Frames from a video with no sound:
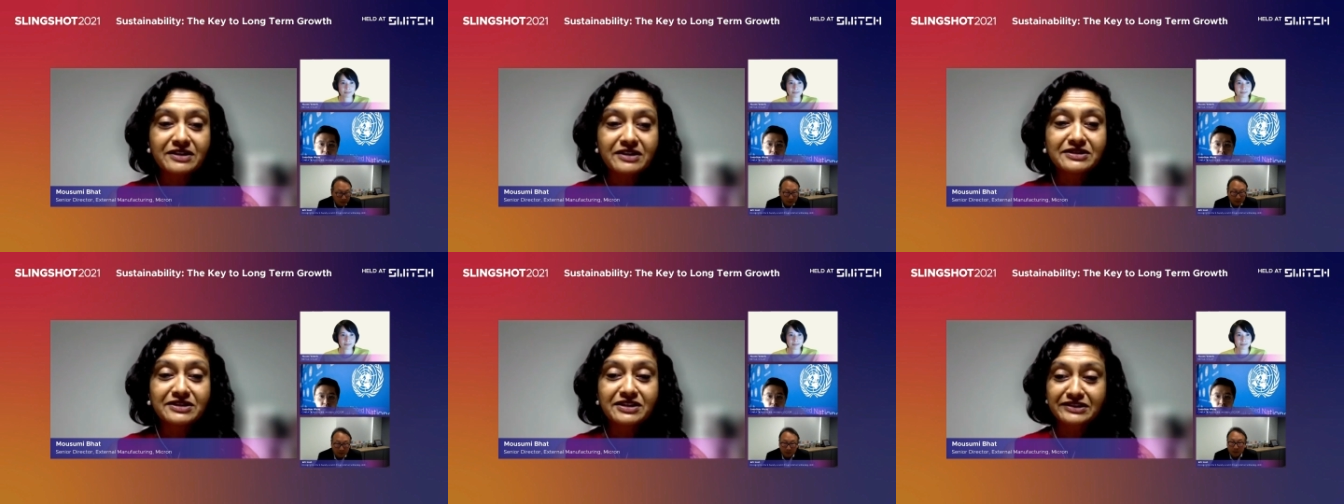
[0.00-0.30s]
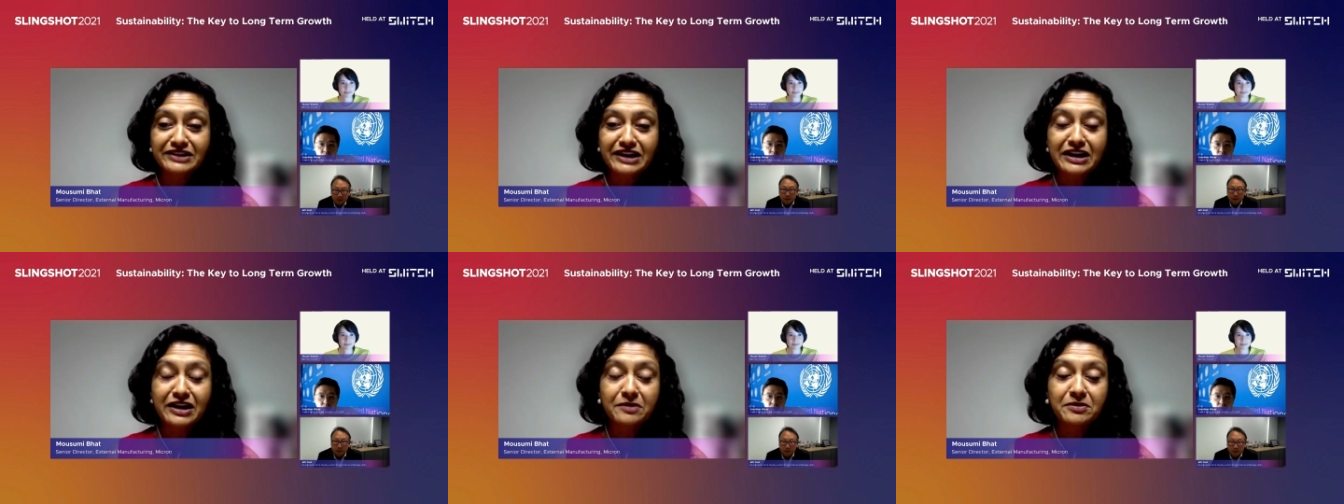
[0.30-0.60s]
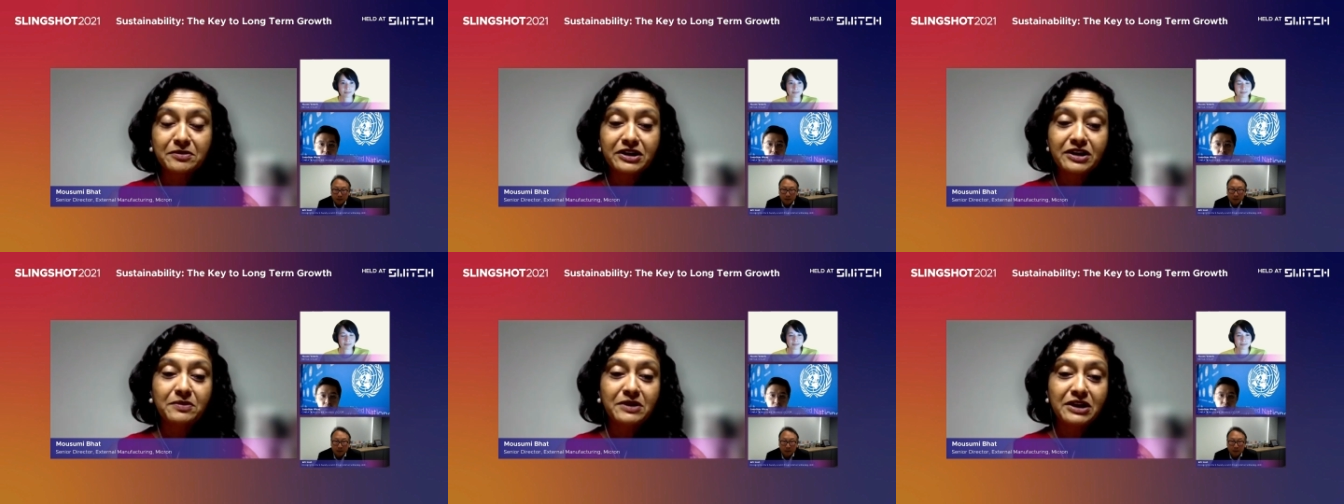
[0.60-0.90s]

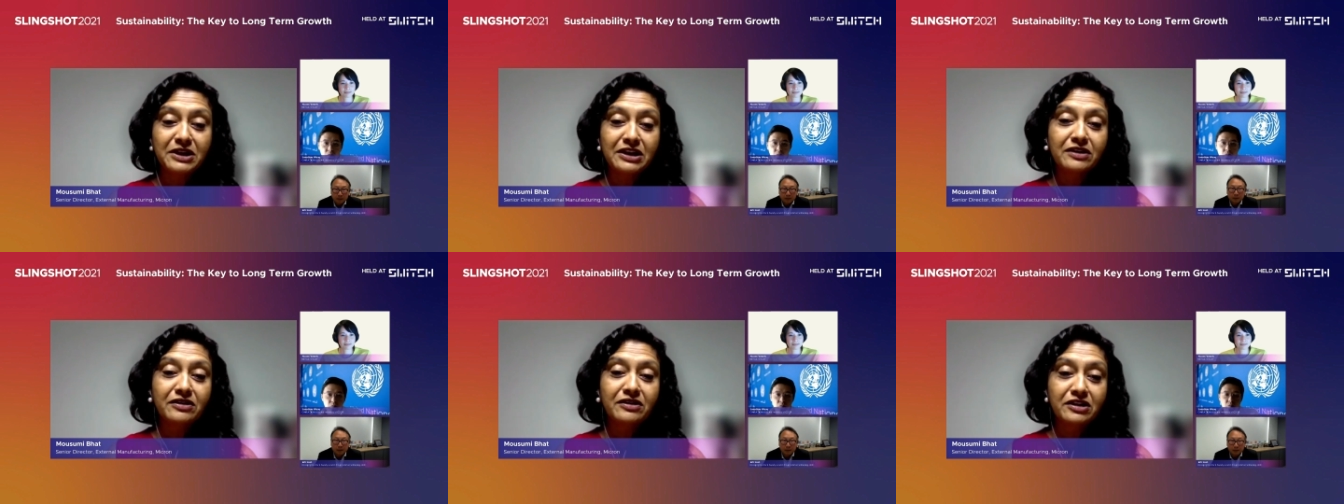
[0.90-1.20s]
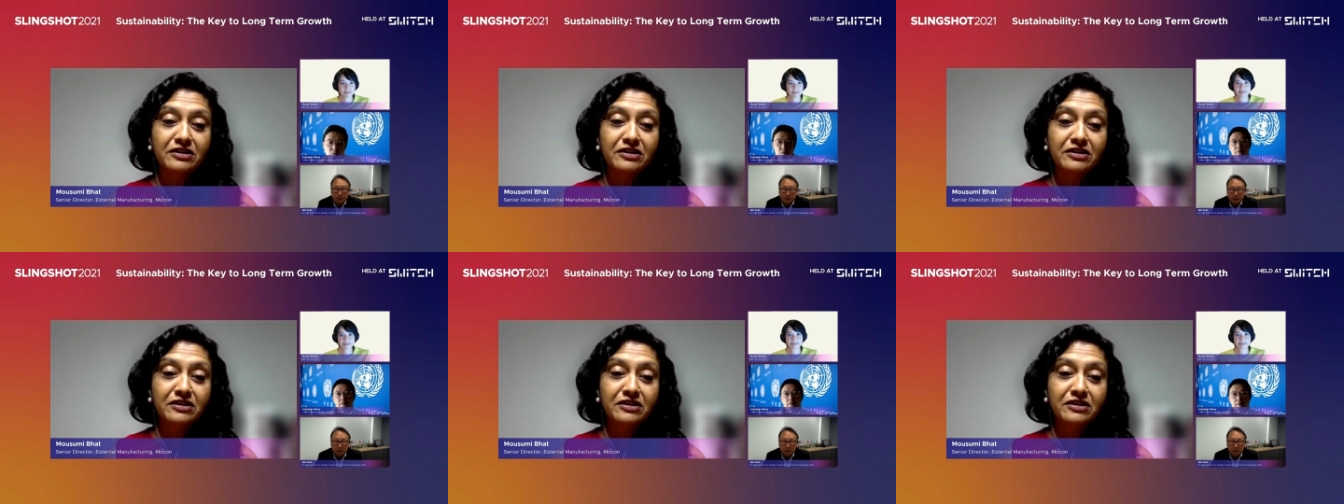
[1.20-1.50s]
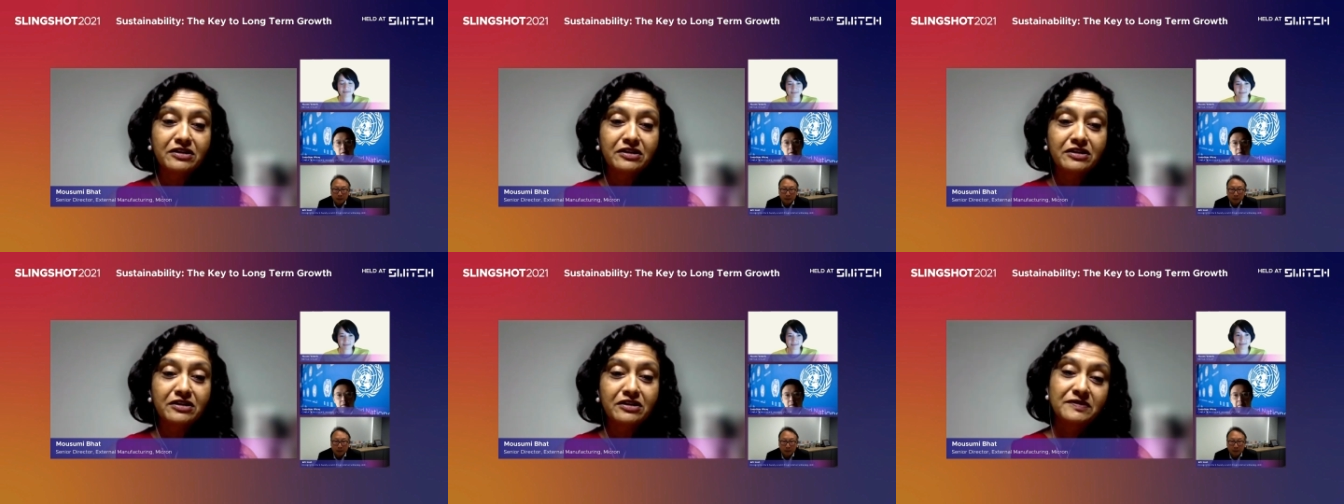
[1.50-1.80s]
sustainability being on the
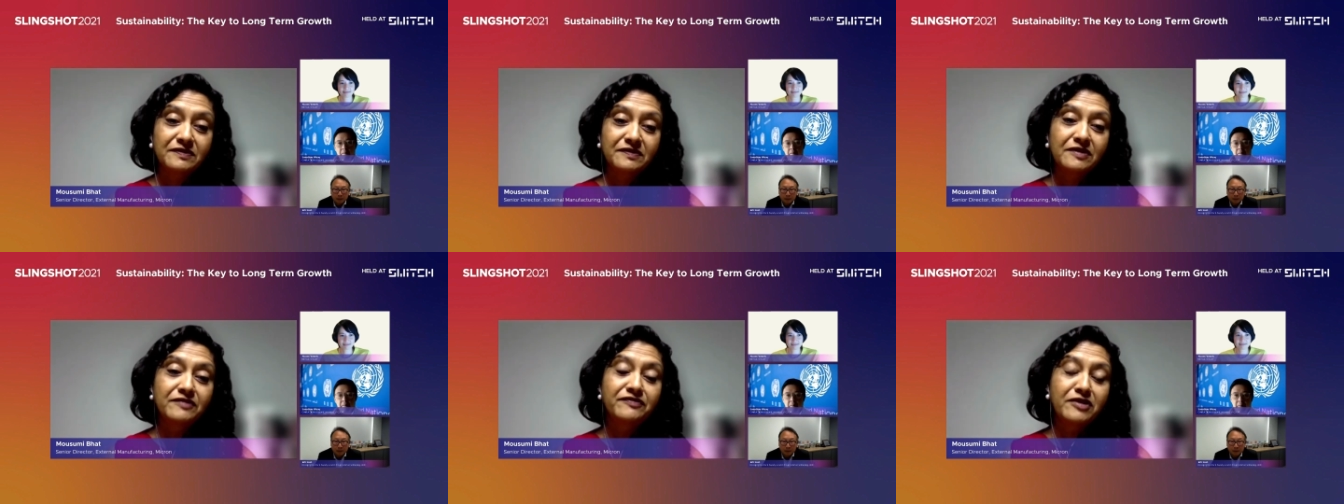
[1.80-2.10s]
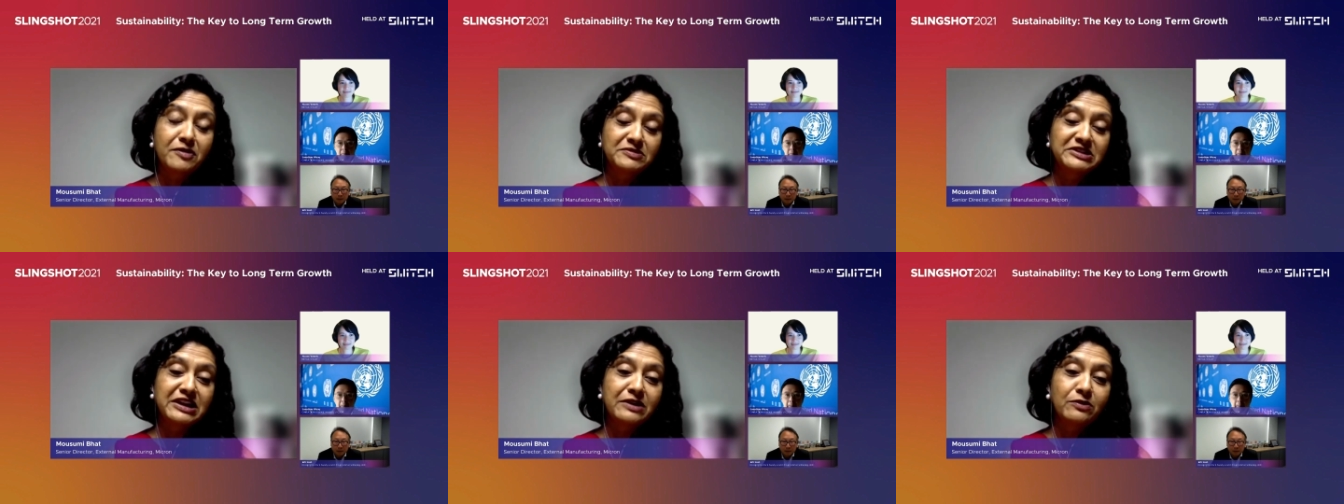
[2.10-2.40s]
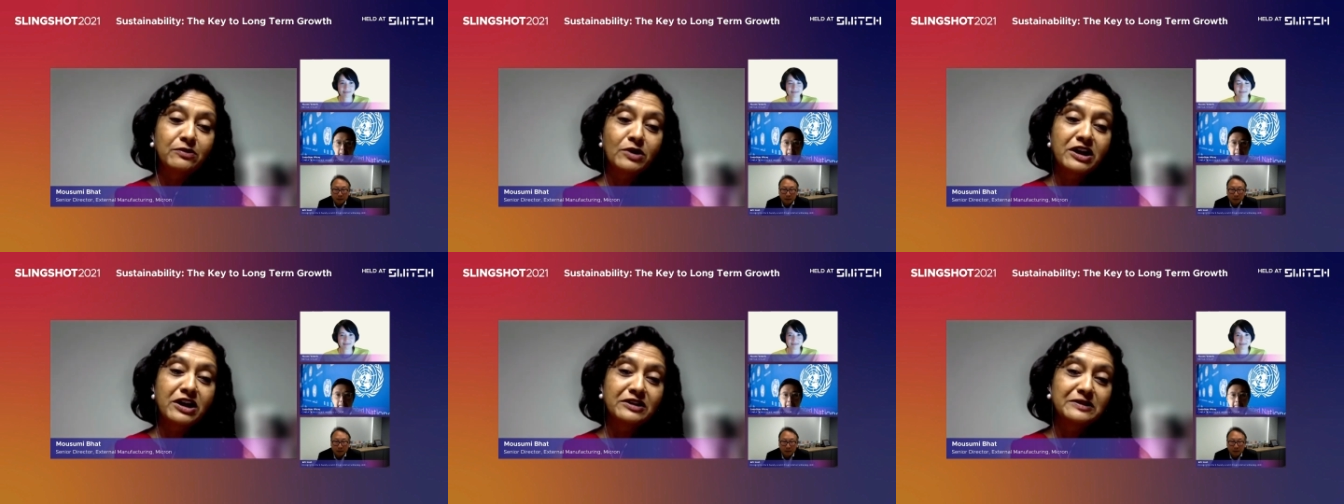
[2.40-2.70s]
agenda
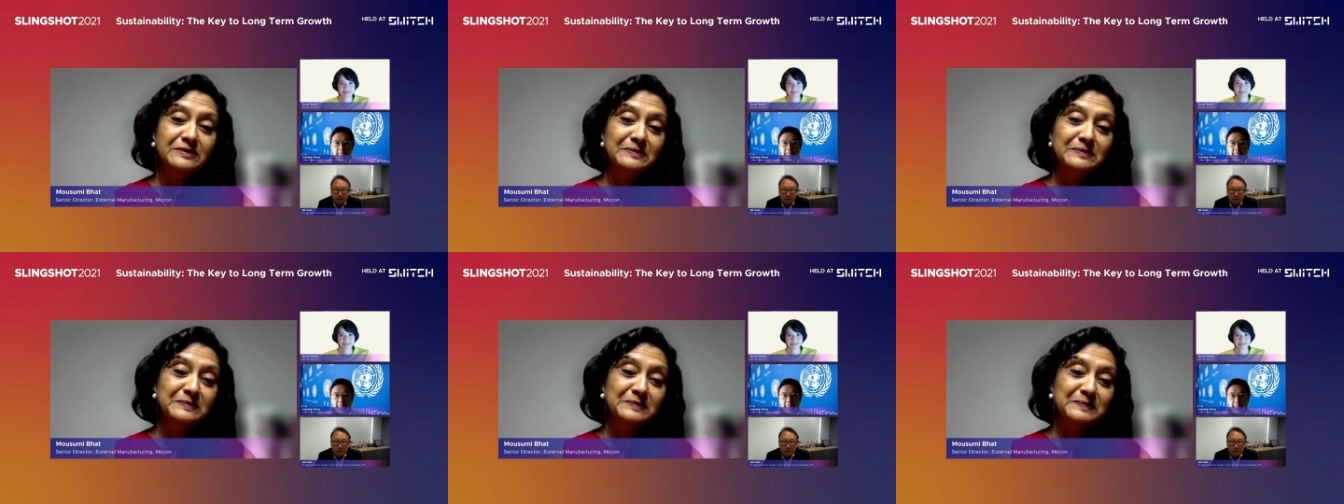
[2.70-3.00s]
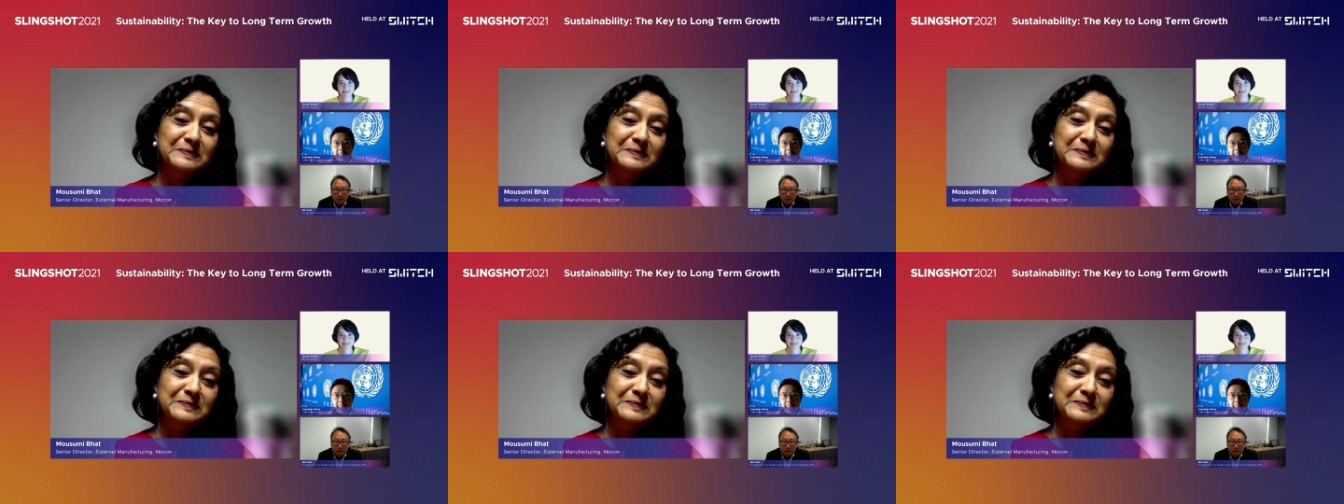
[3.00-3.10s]
from day